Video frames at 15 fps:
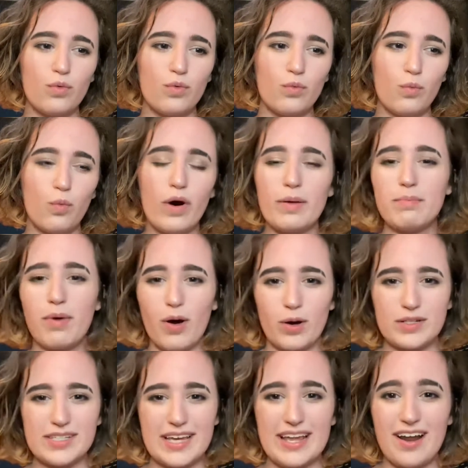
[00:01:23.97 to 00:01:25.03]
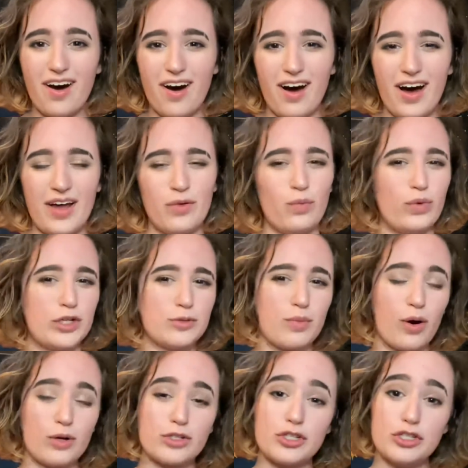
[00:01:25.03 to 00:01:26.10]
what parts get hot and which
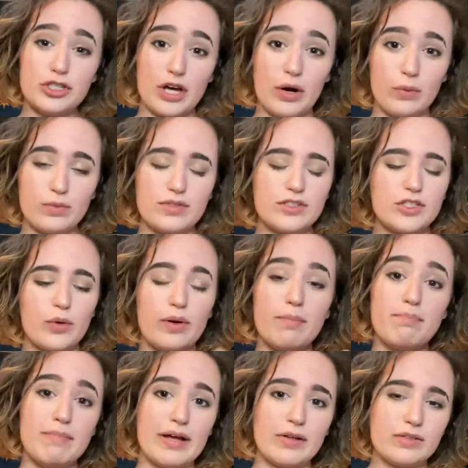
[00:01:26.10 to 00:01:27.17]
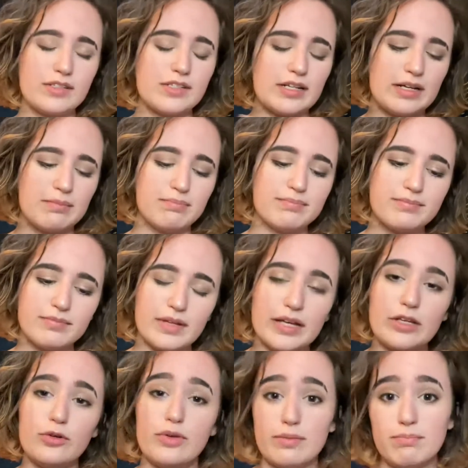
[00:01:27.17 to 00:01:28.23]
parts don't, so it melts and
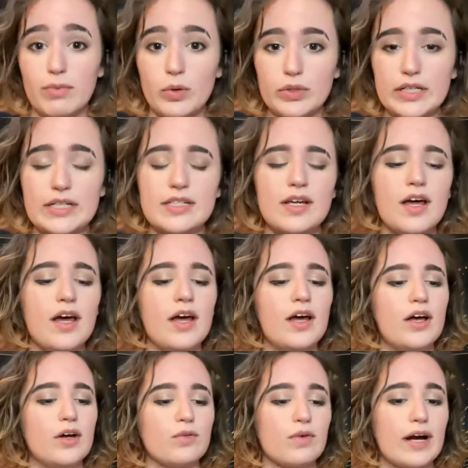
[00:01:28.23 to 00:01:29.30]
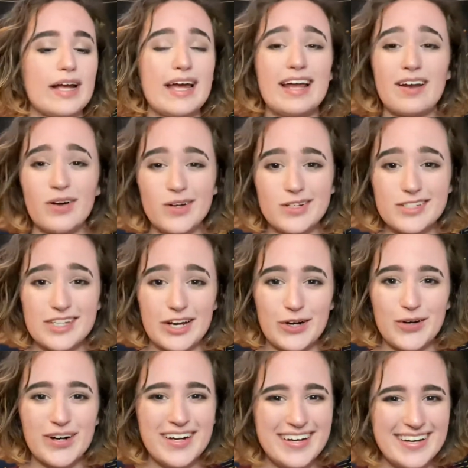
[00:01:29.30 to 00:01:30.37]
like you can mold it, right? And also,